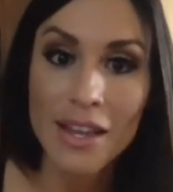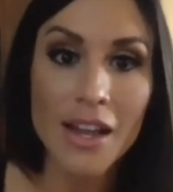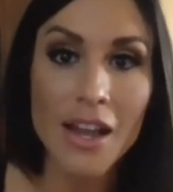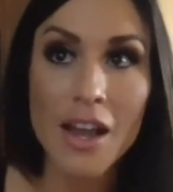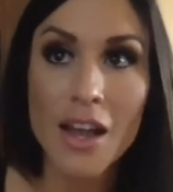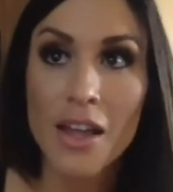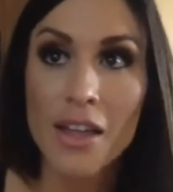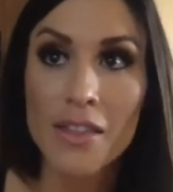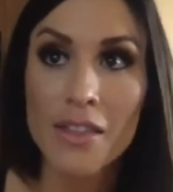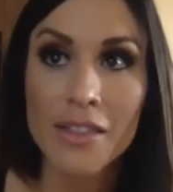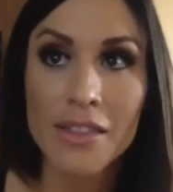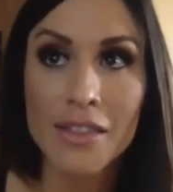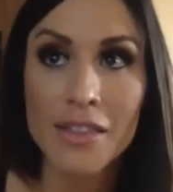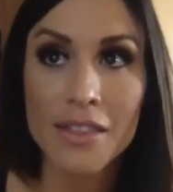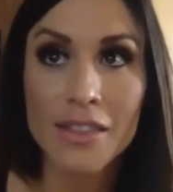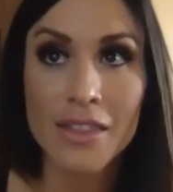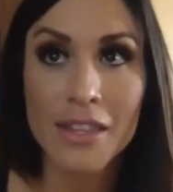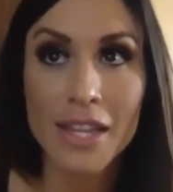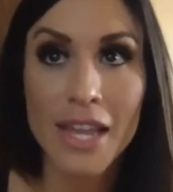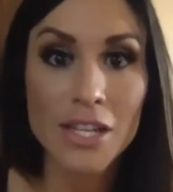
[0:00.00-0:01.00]

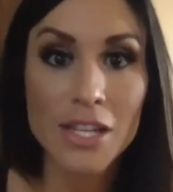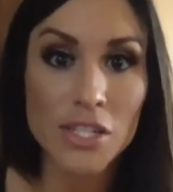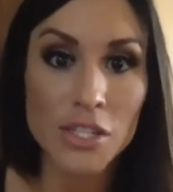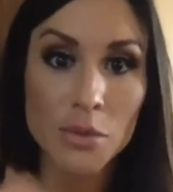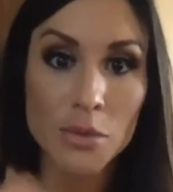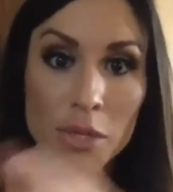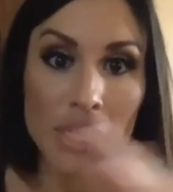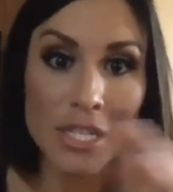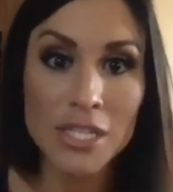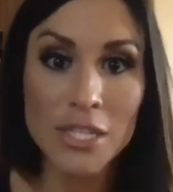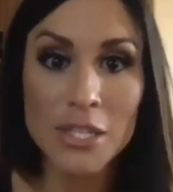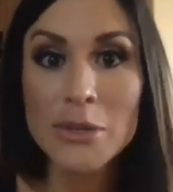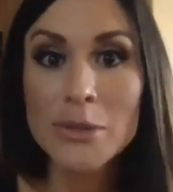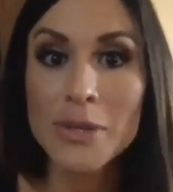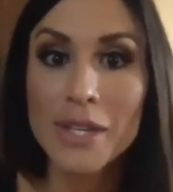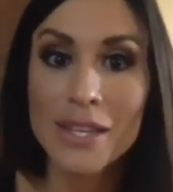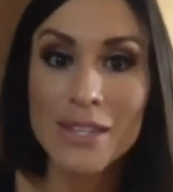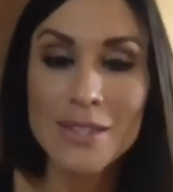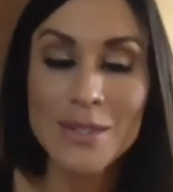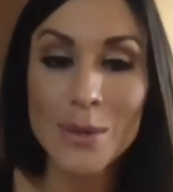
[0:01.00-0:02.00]
Um, the catch twenty-two
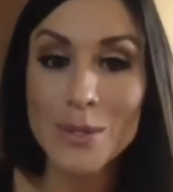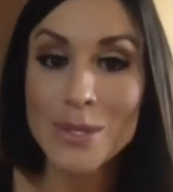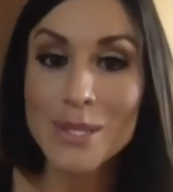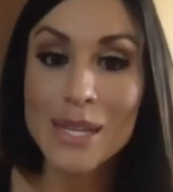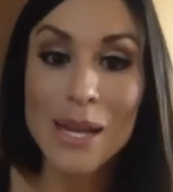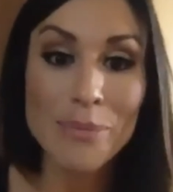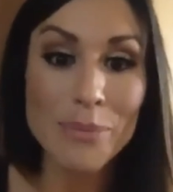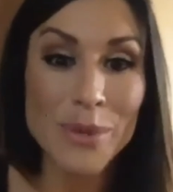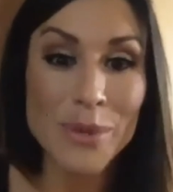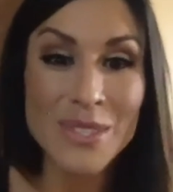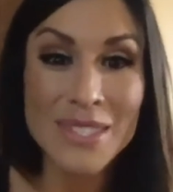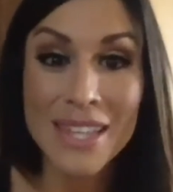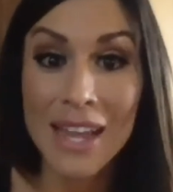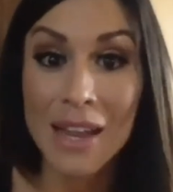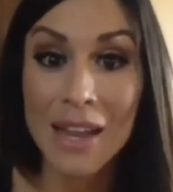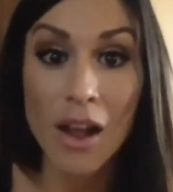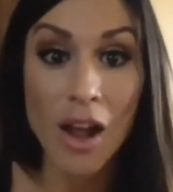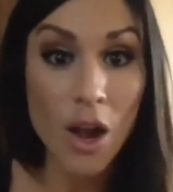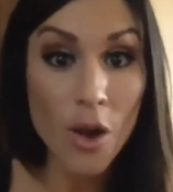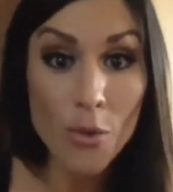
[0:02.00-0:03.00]
is those couples that
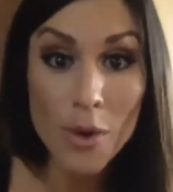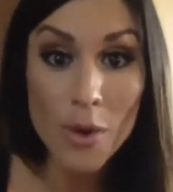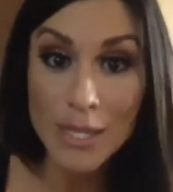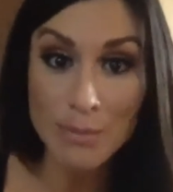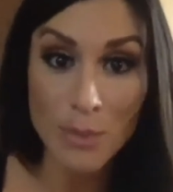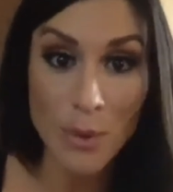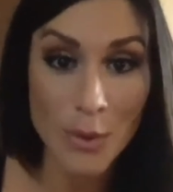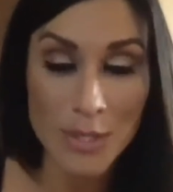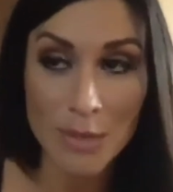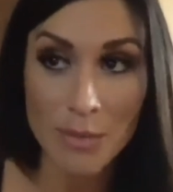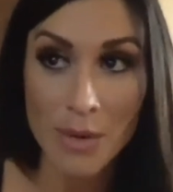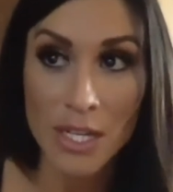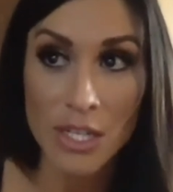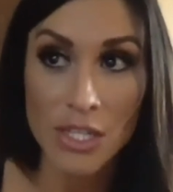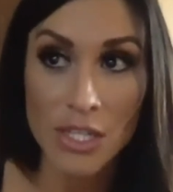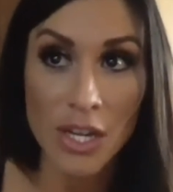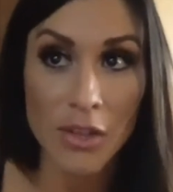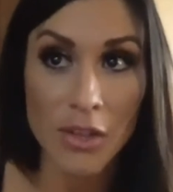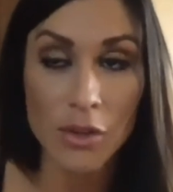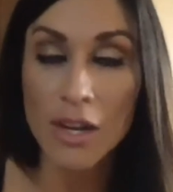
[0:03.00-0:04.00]
always post about
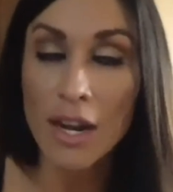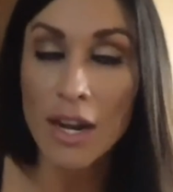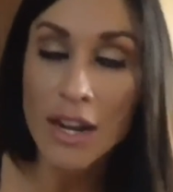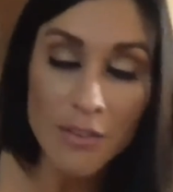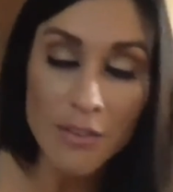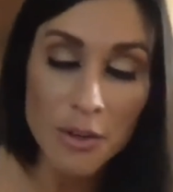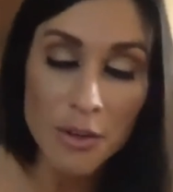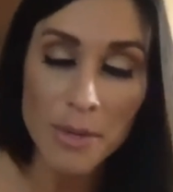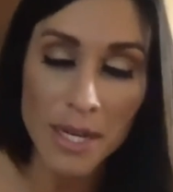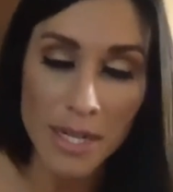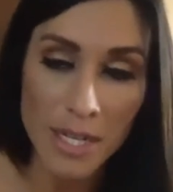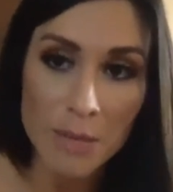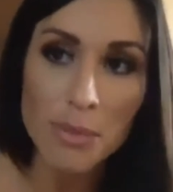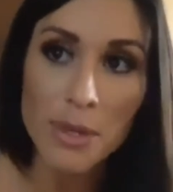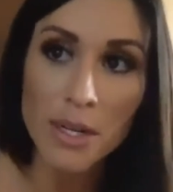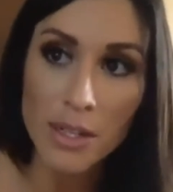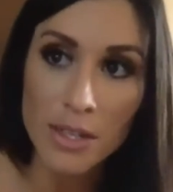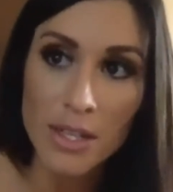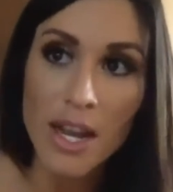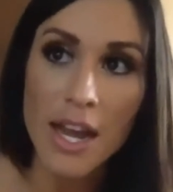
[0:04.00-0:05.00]
each other, not everybody,
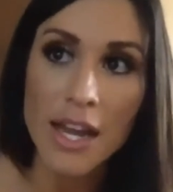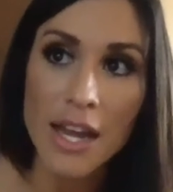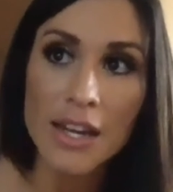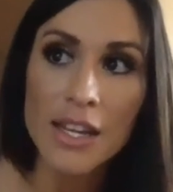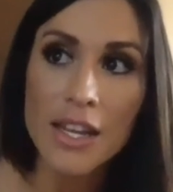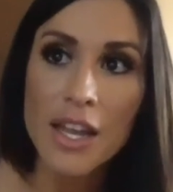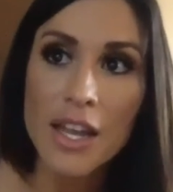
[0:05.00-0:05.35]
but a lot.